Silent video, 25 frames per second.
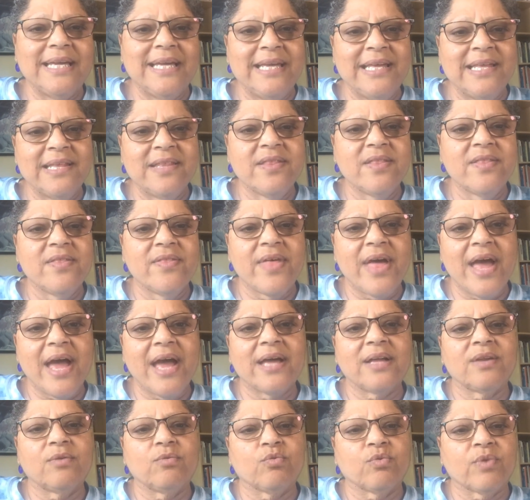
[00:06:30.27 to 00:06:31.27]
in
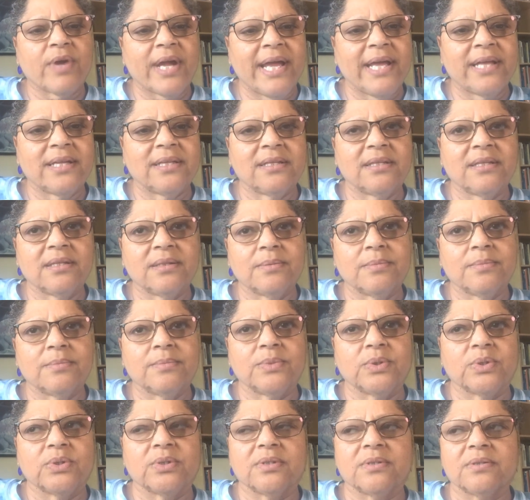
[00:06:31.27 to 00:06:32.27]
that
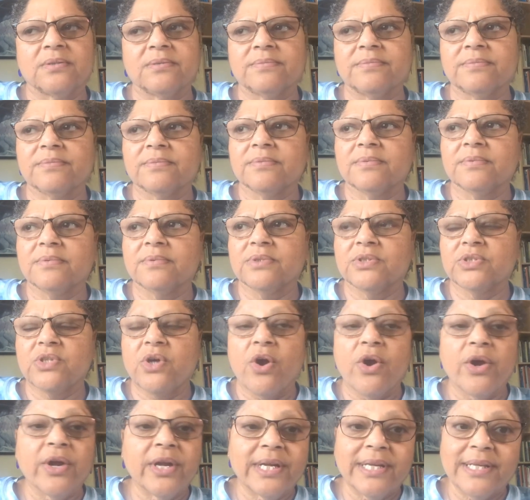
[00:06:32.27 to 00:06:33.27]
random or
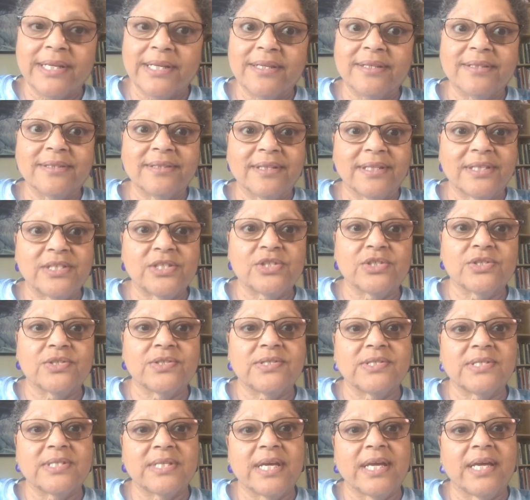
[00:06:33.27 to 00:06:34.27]
targeted, I
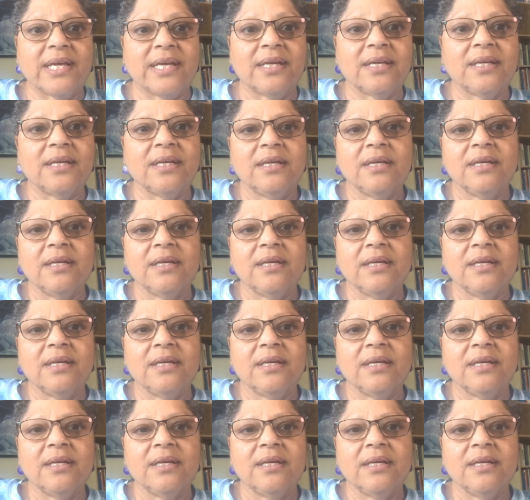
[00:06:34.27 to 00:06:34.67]
should say,